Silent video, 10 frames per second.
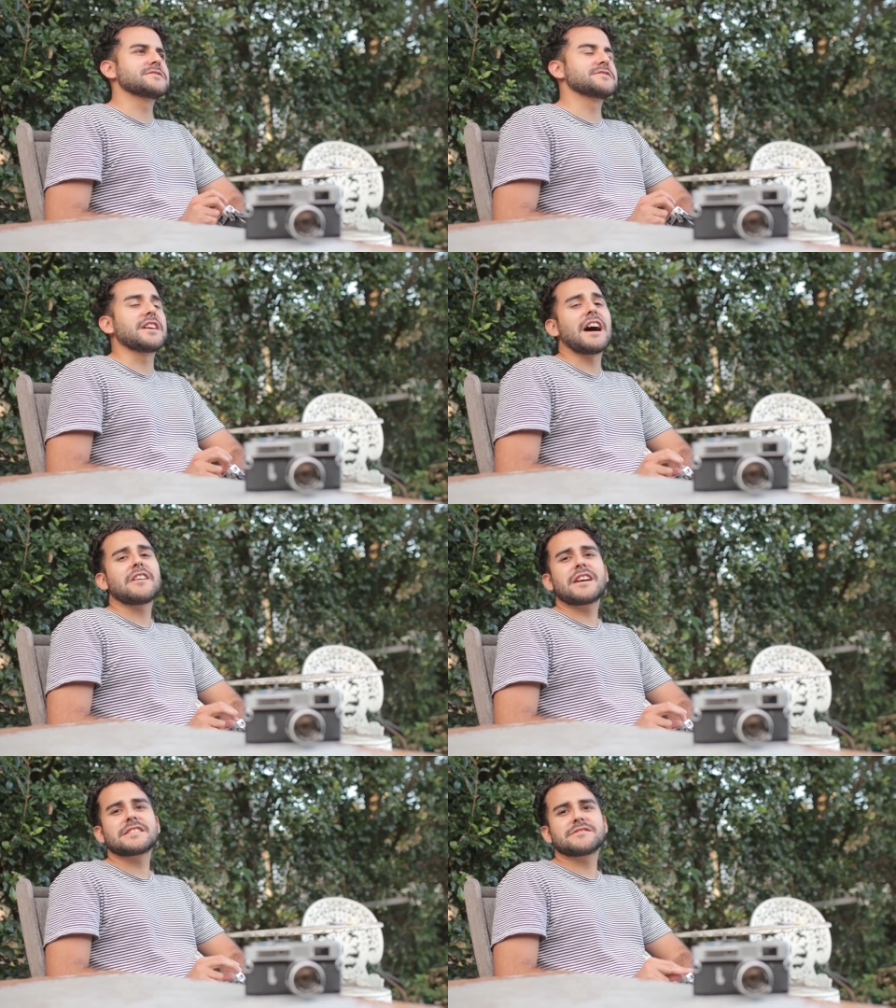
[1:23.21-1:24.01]
used to. I
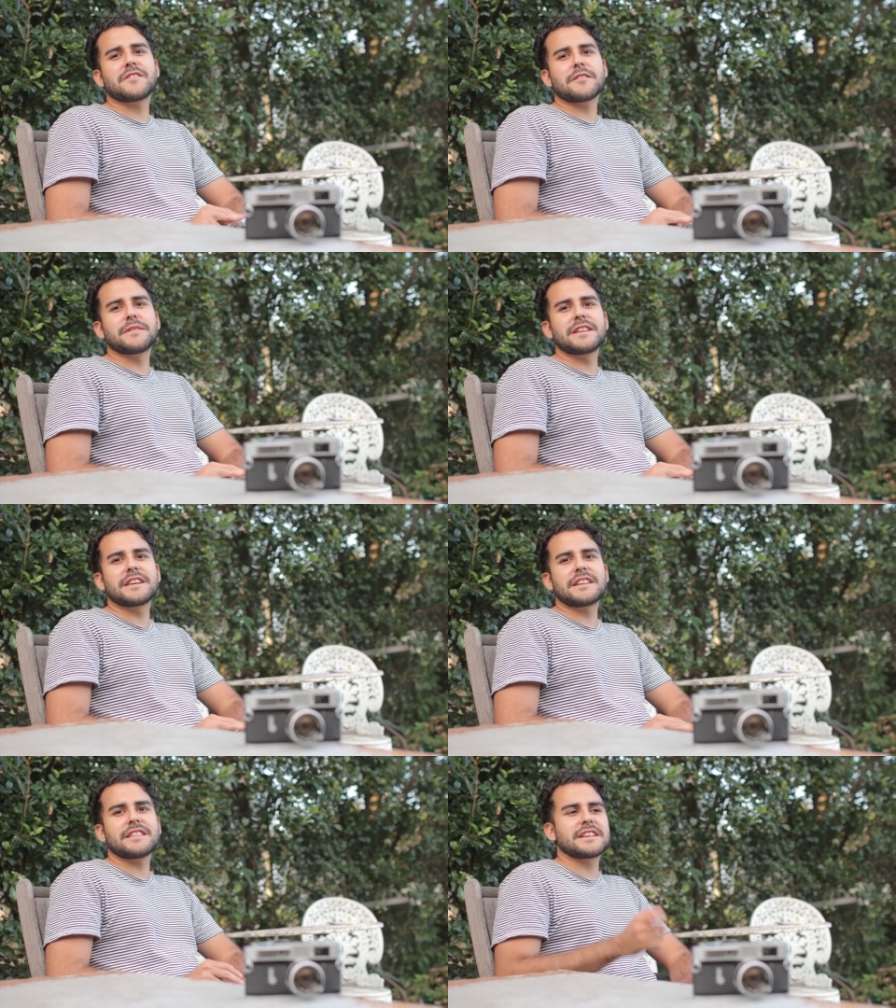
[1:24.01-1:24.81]
would actually recommend
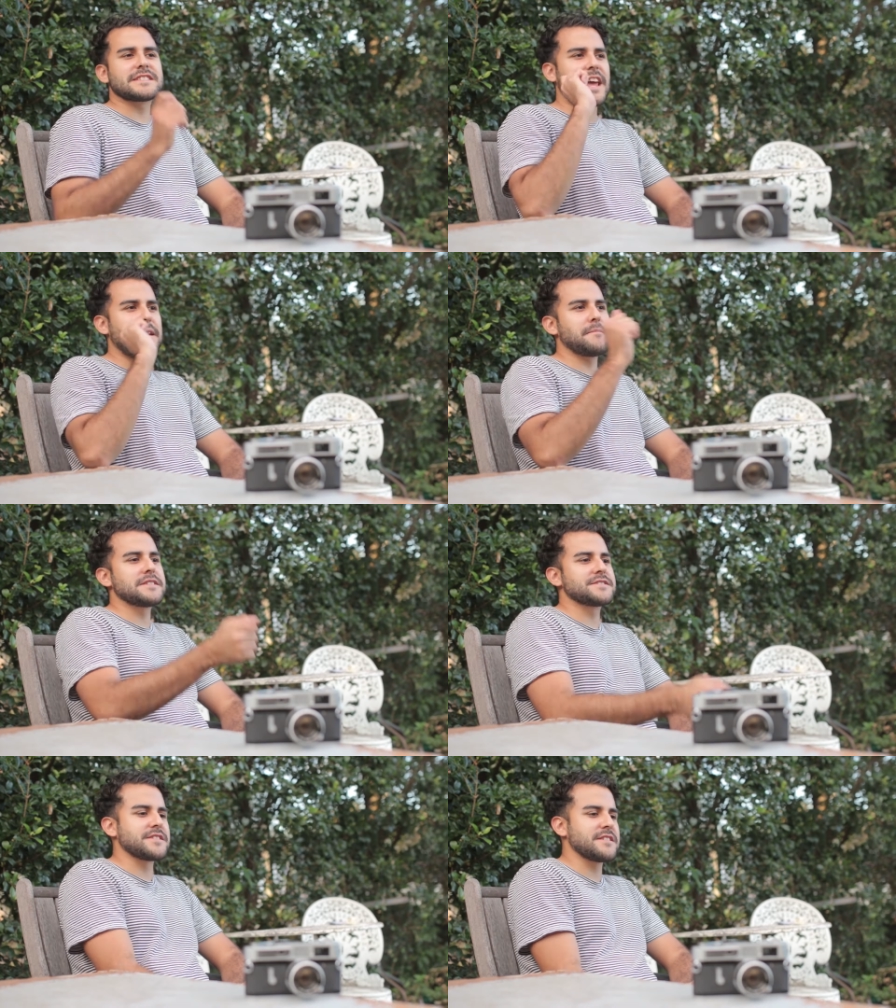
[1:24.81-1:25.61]
getting like a tape
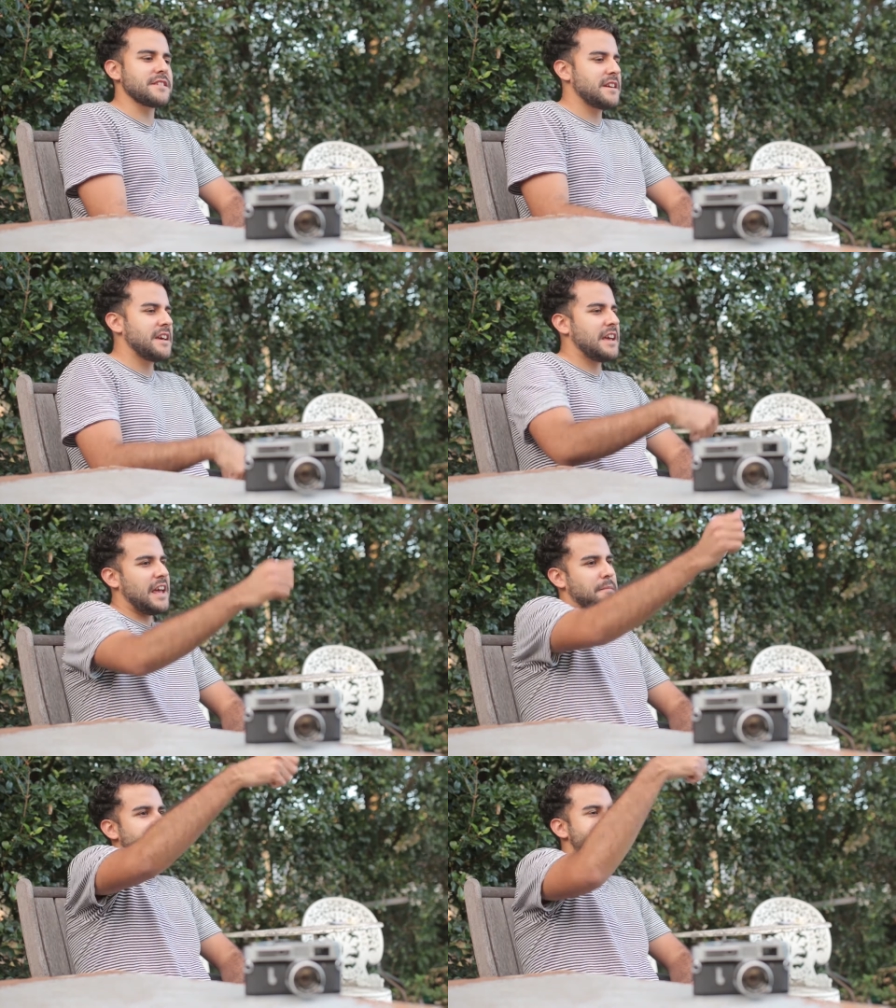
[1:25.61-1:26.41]
measure
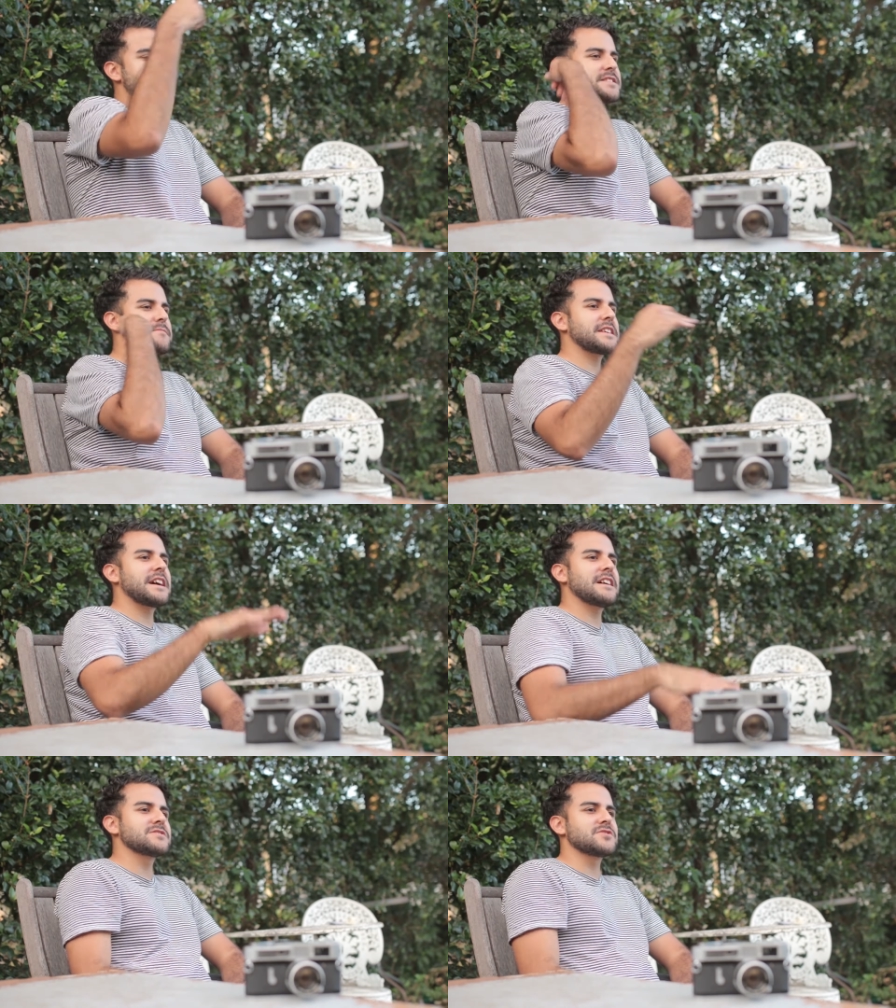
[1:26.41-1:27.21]
measuring something
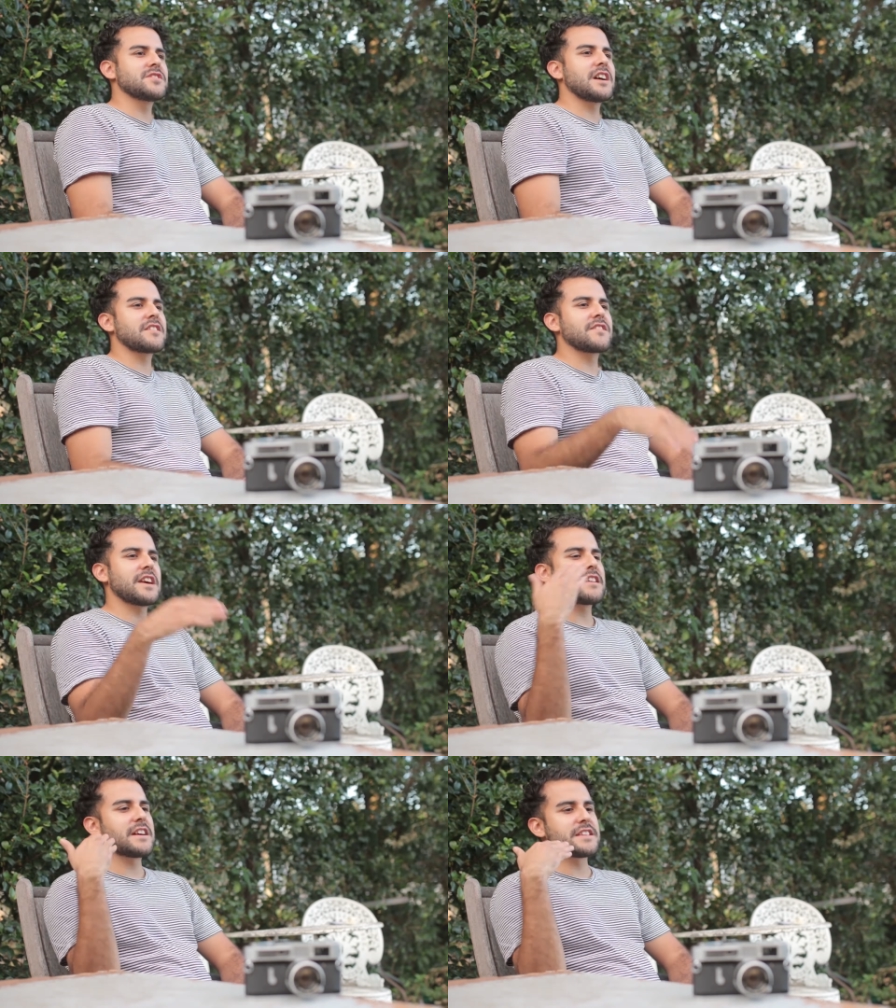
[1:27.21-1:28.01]
out to kind of
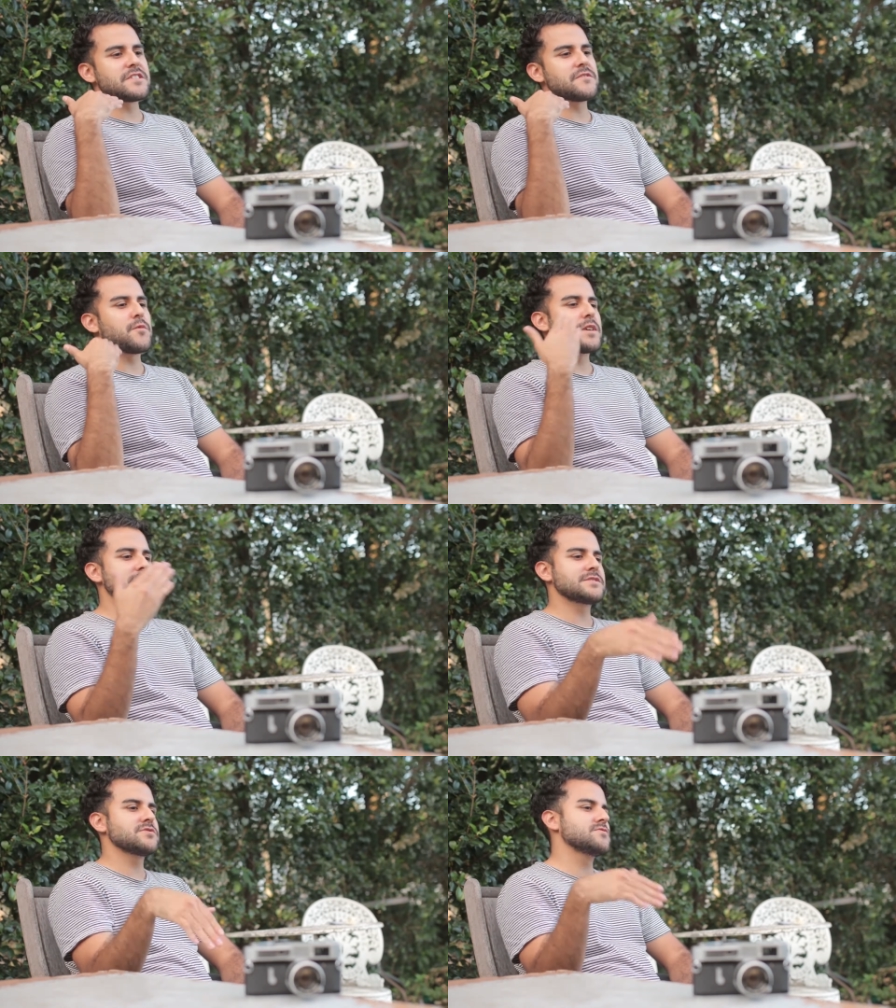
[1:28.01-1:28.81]
get an idea of what
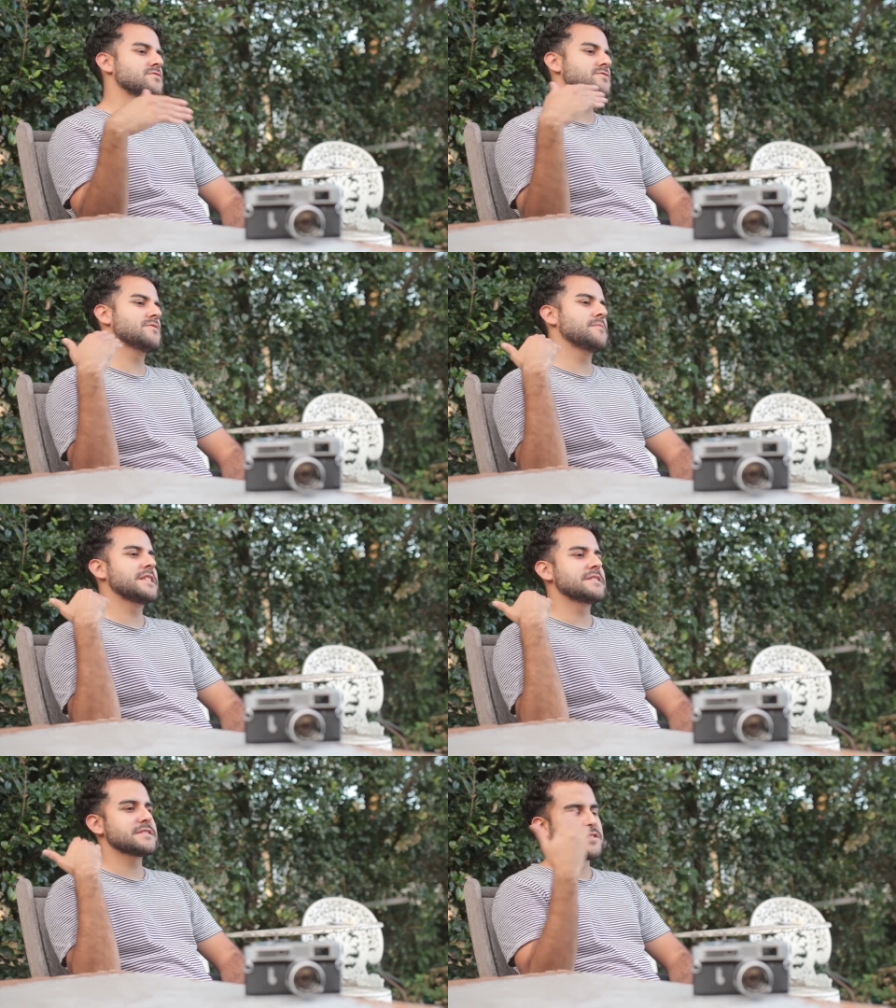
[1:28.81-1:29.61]
is 2
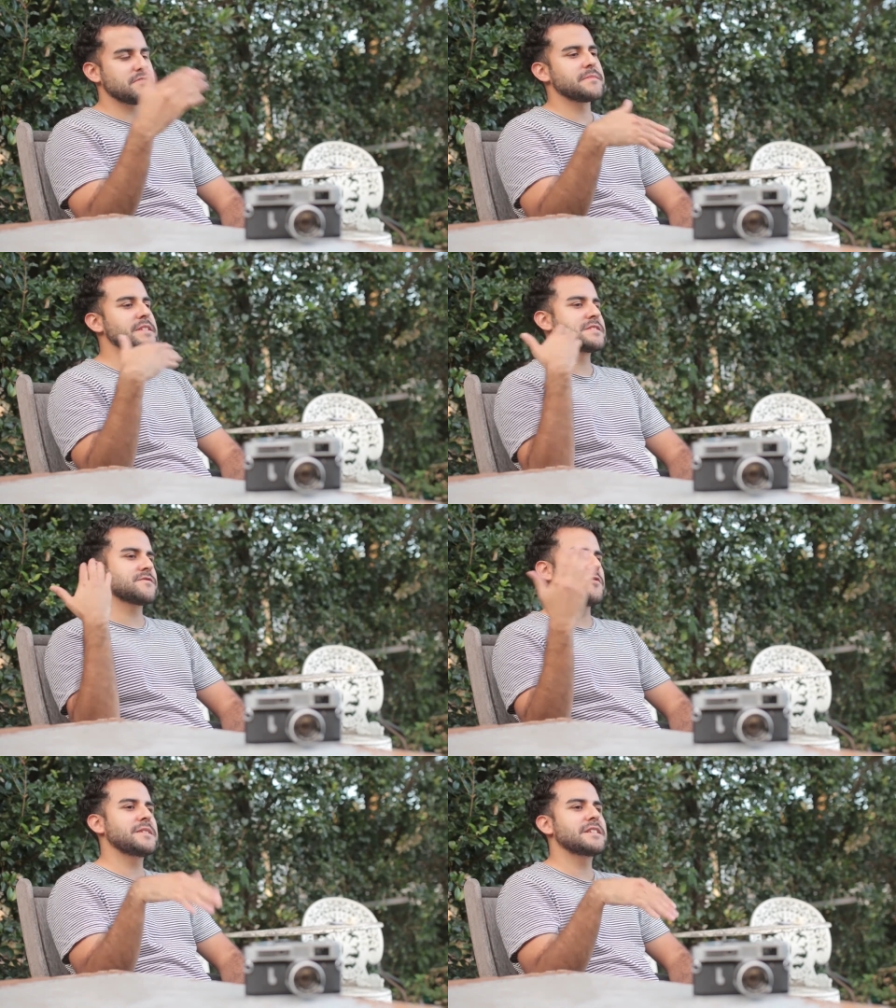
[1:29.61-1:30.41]
meters, 3 meters,
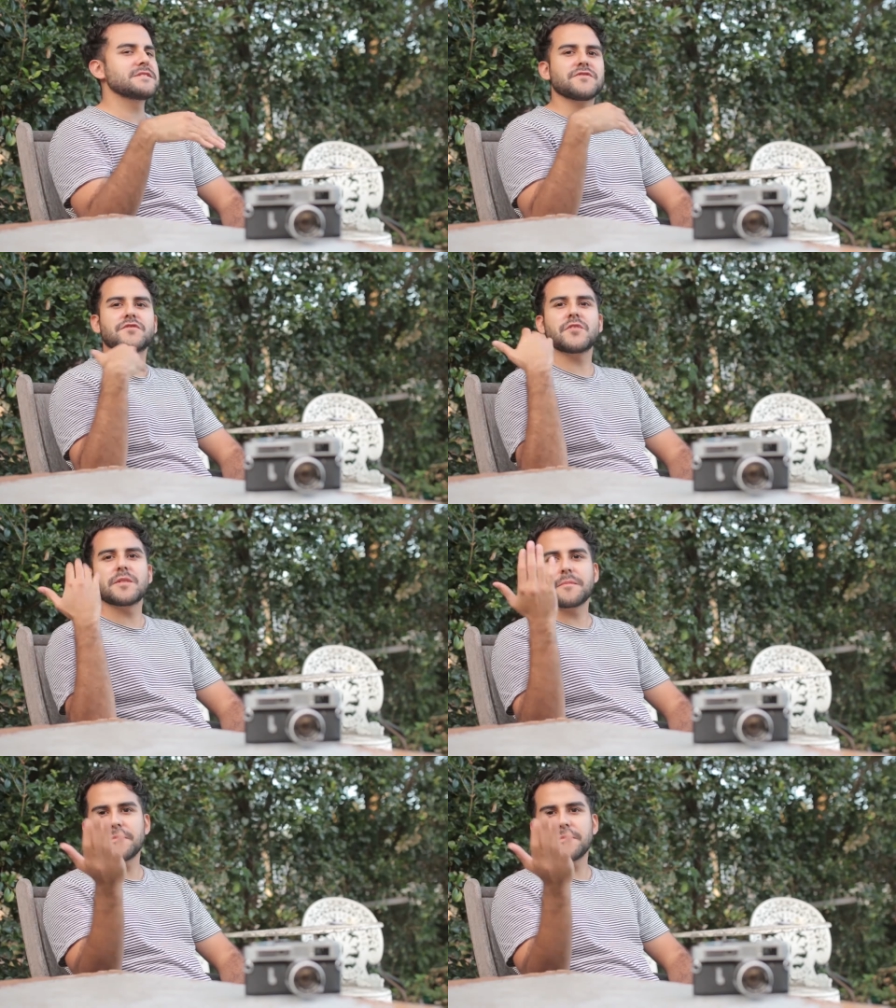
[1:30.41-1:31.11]
4 meters, or if you're in